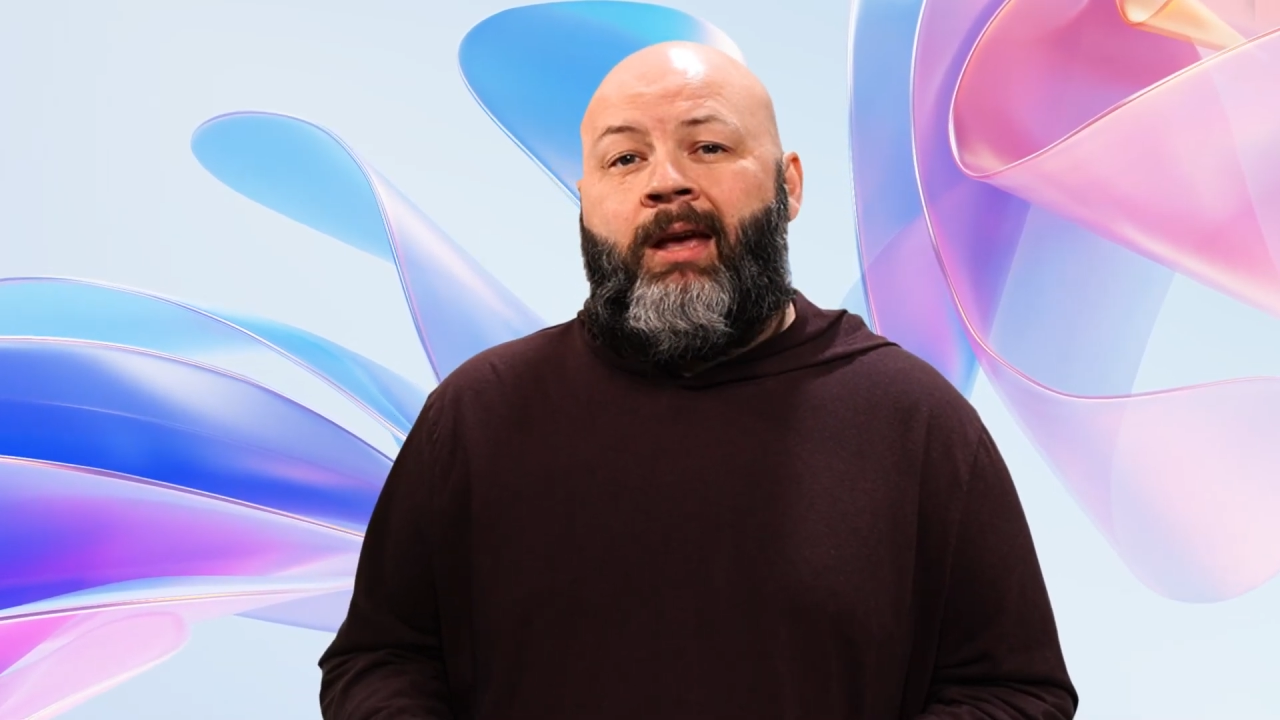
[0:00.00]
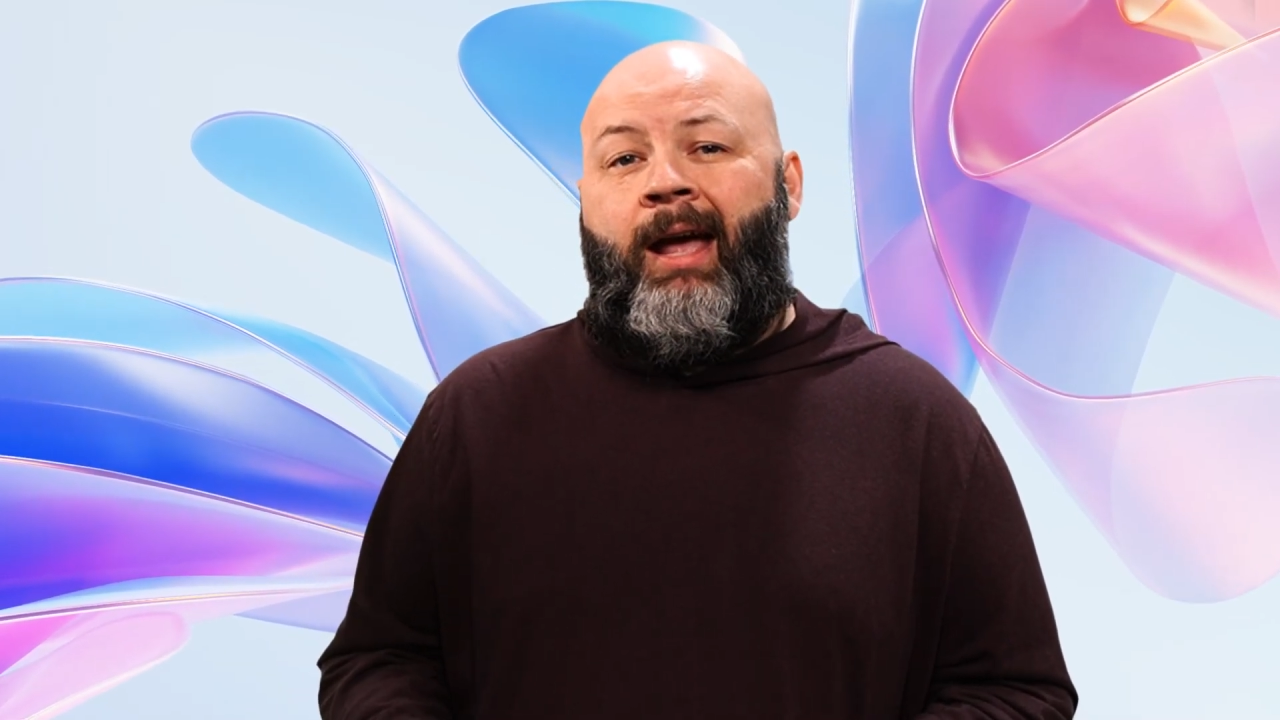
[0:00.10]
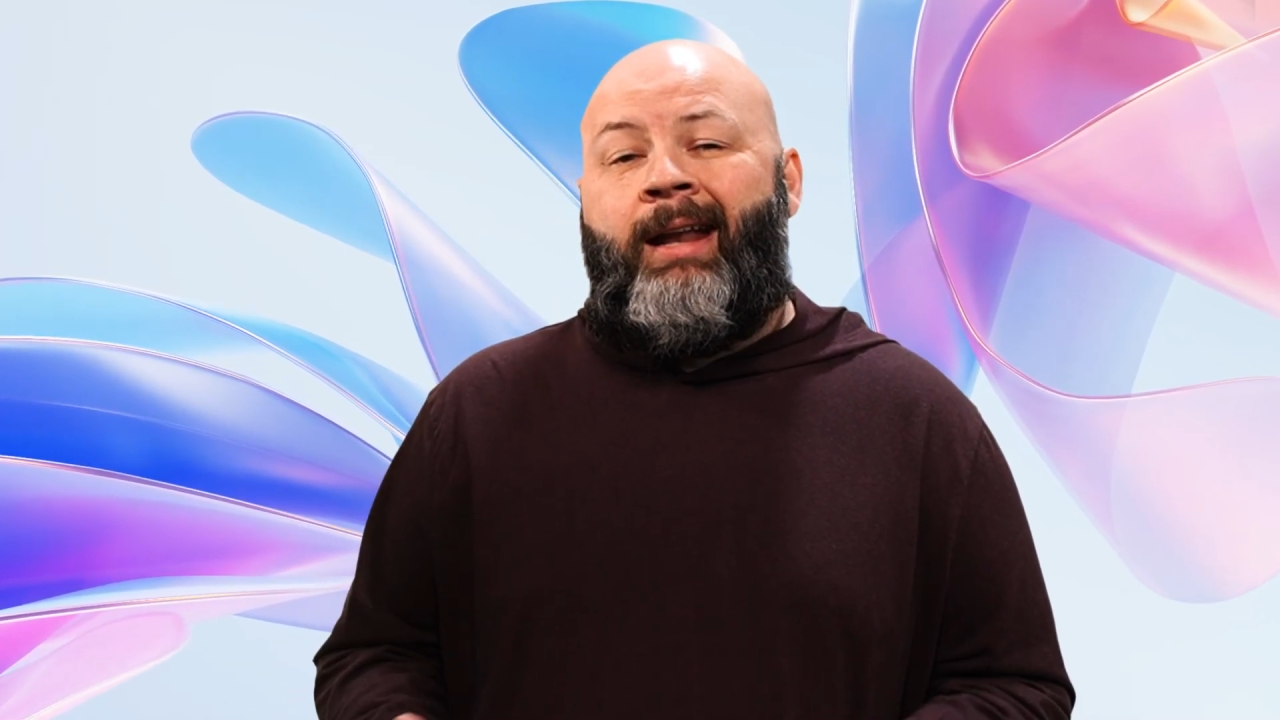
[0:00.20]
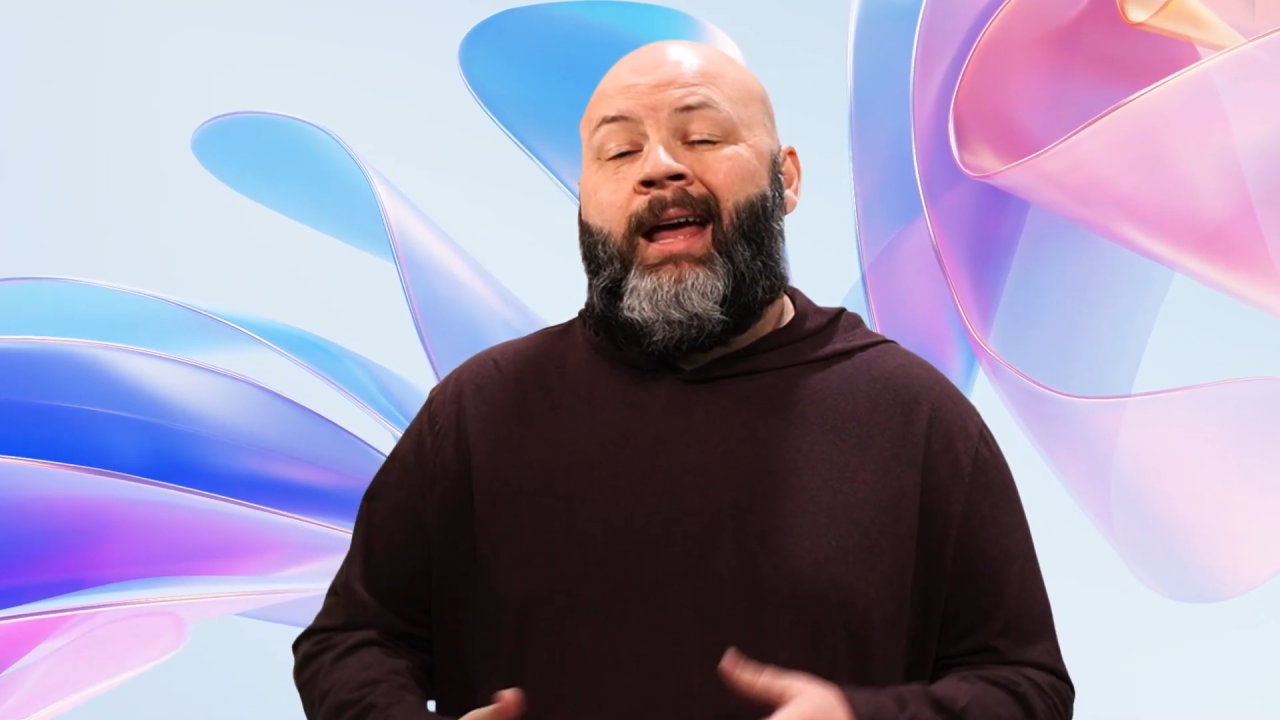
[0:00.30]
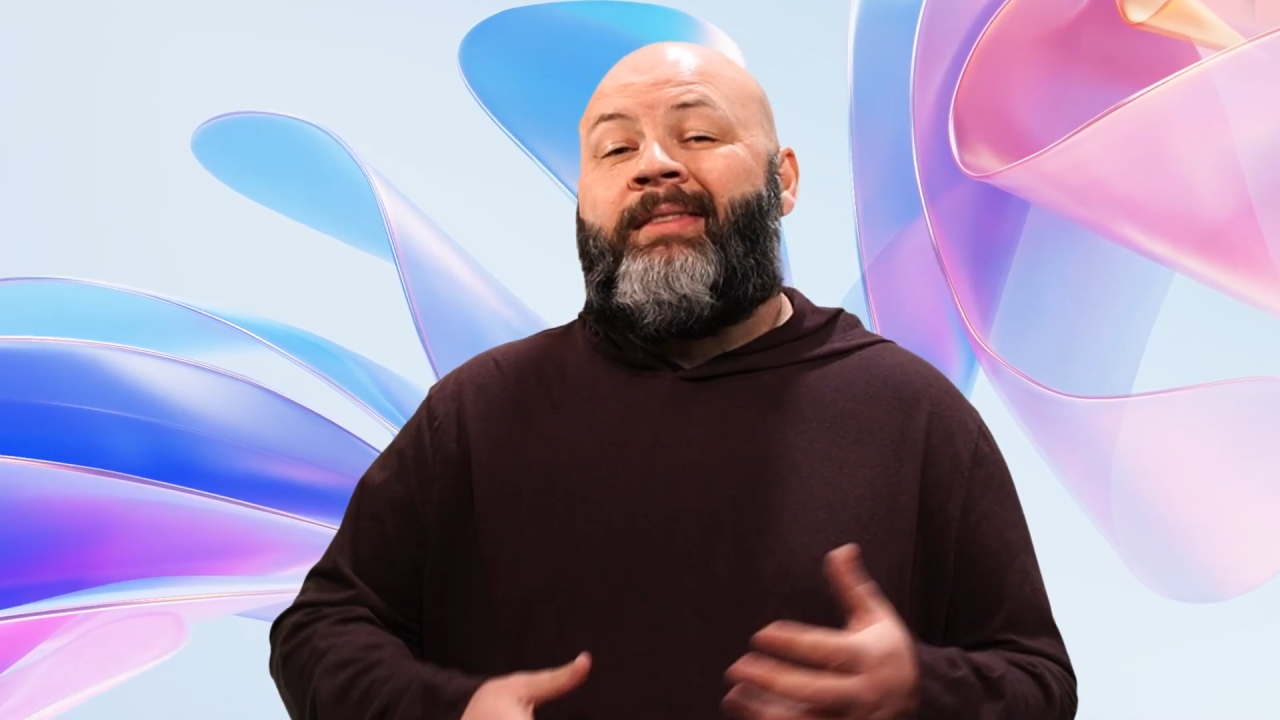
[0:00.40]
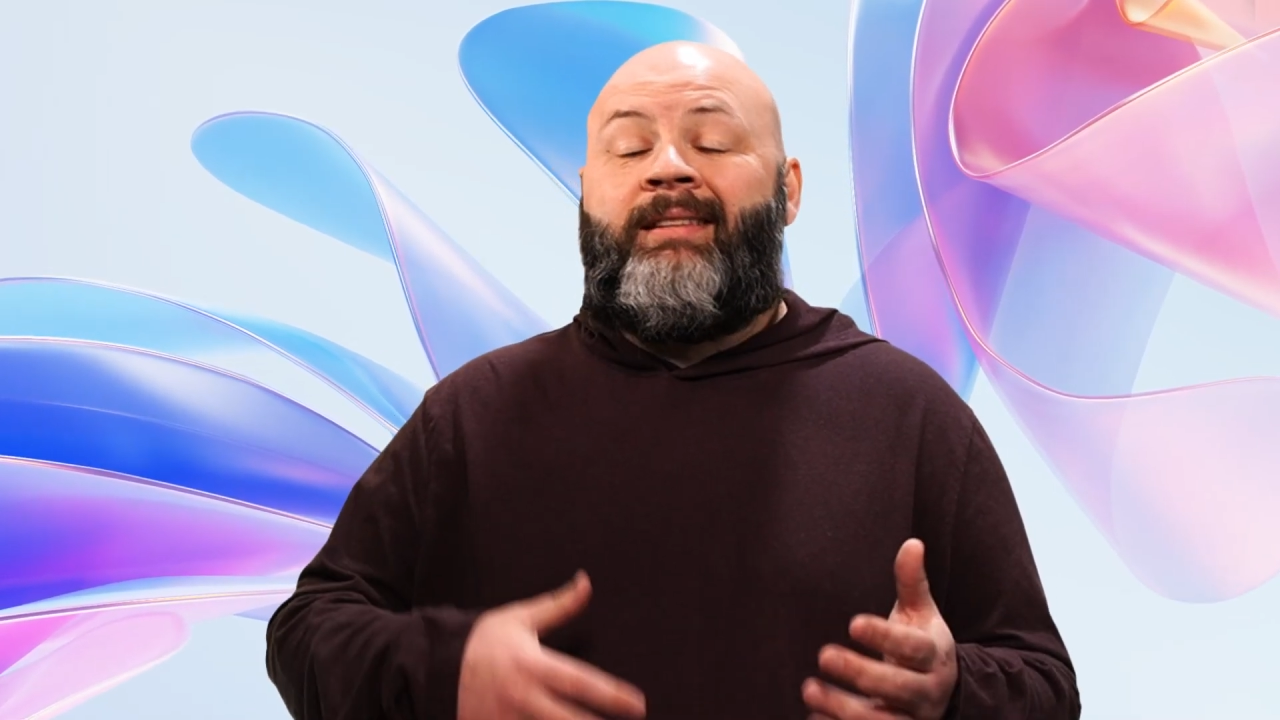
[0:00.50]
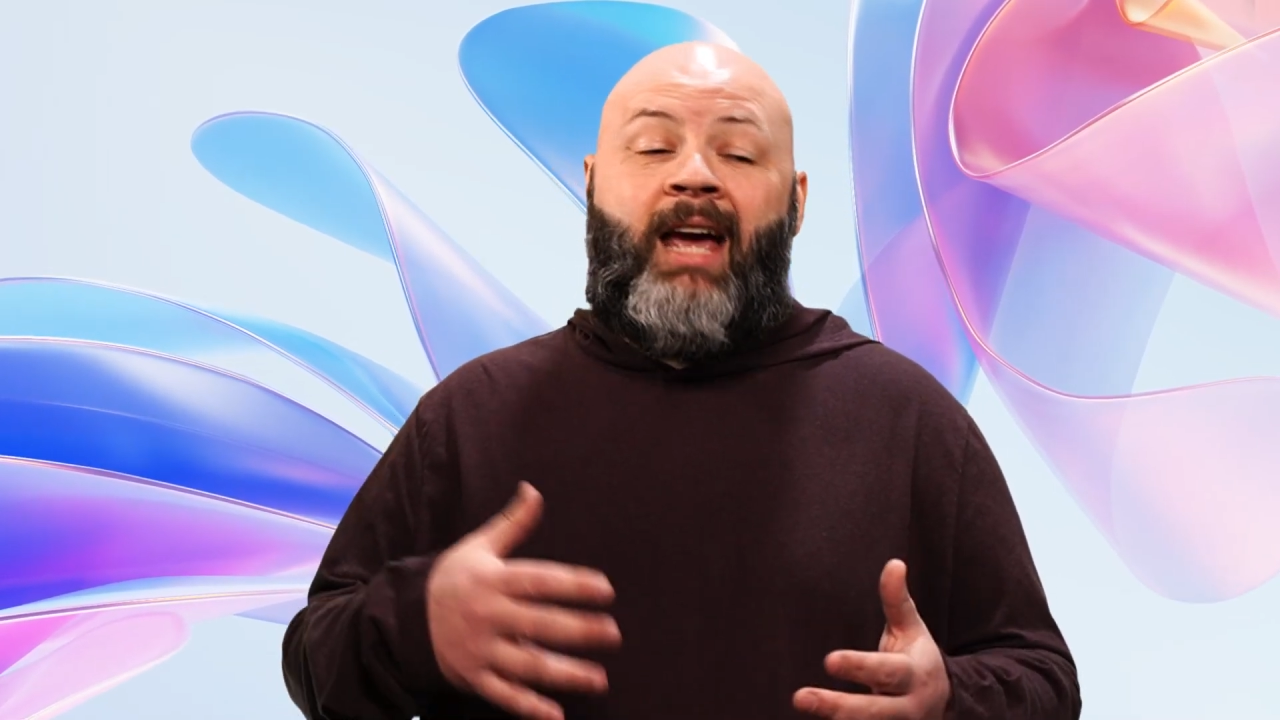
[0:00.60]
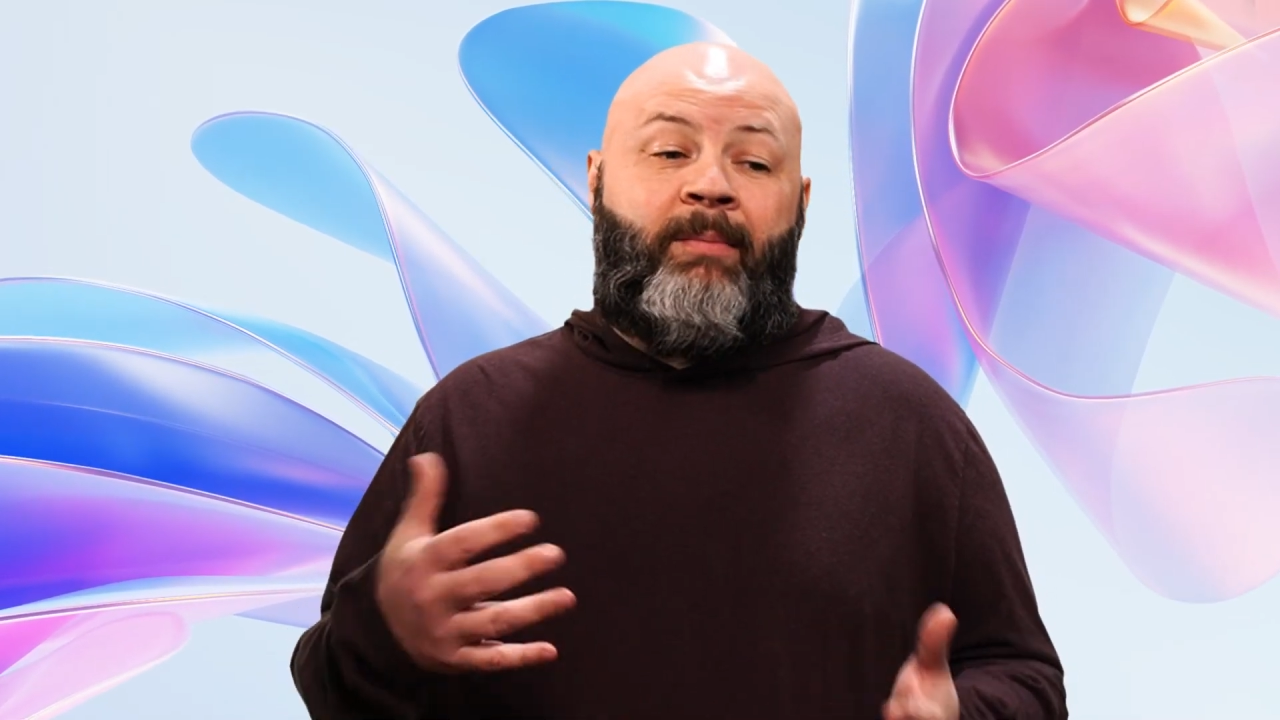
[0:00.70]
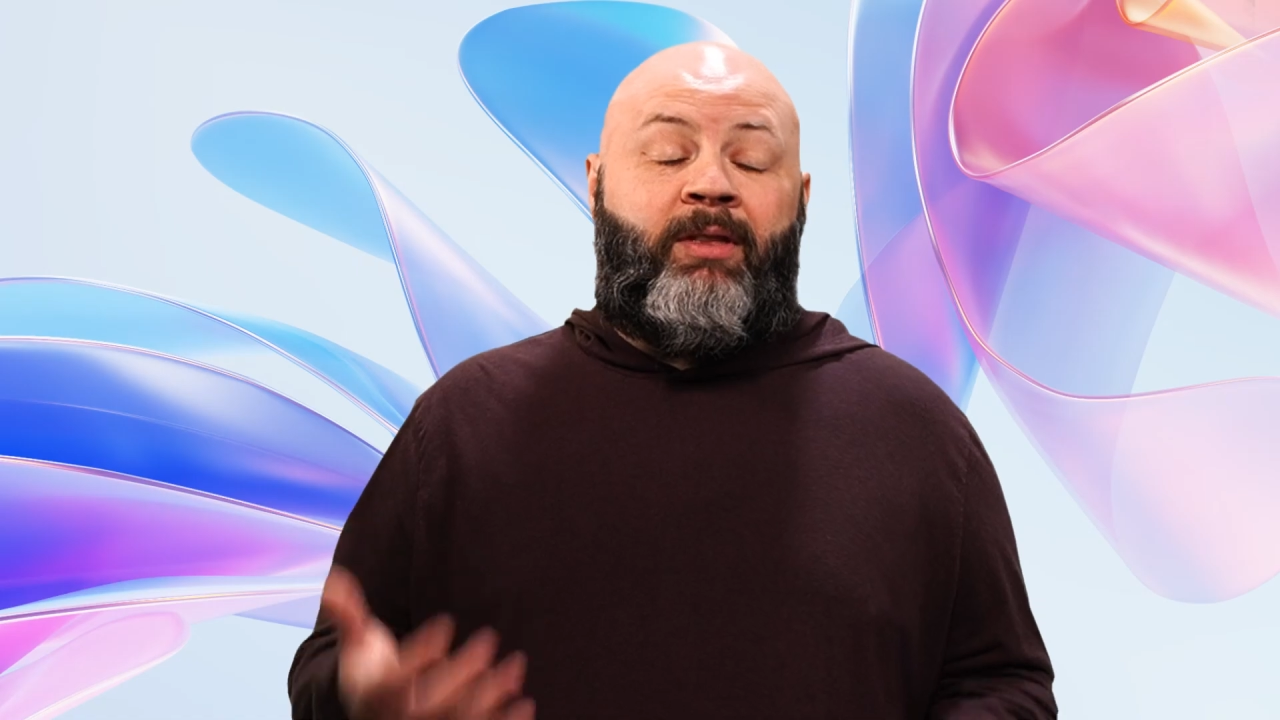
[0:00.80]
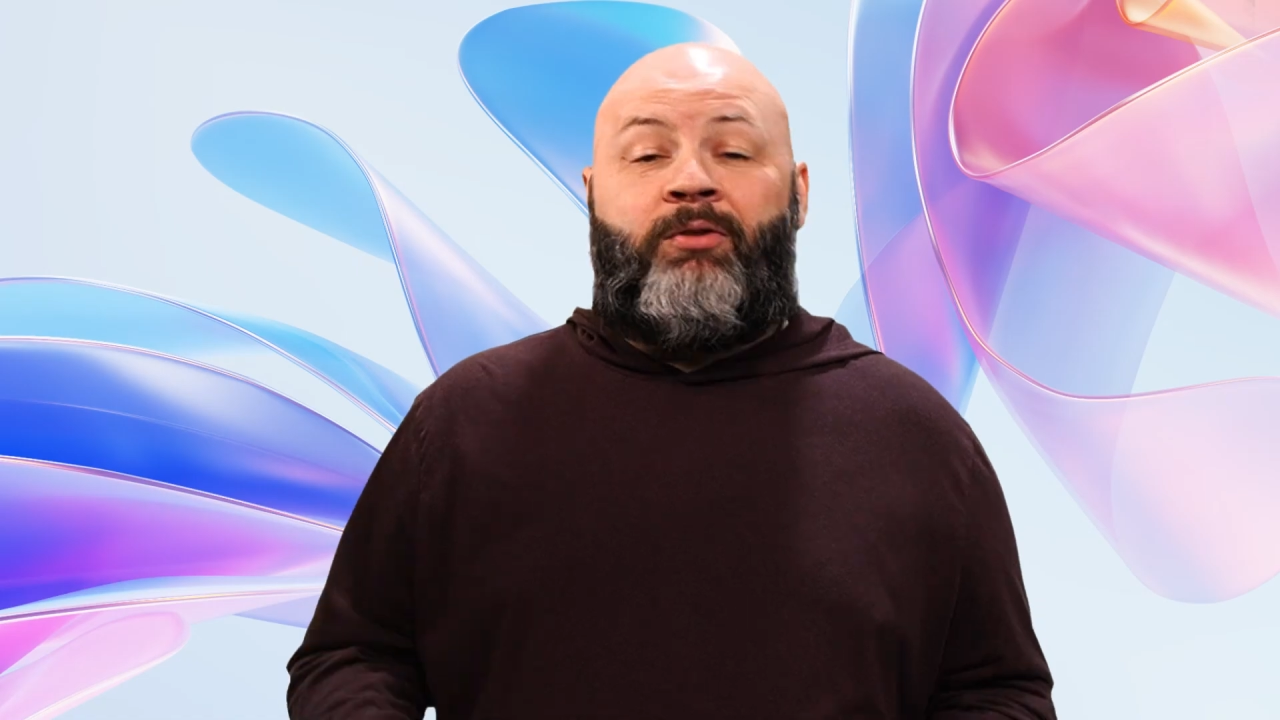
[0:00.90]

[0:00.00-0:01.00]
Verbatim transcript: And at the time of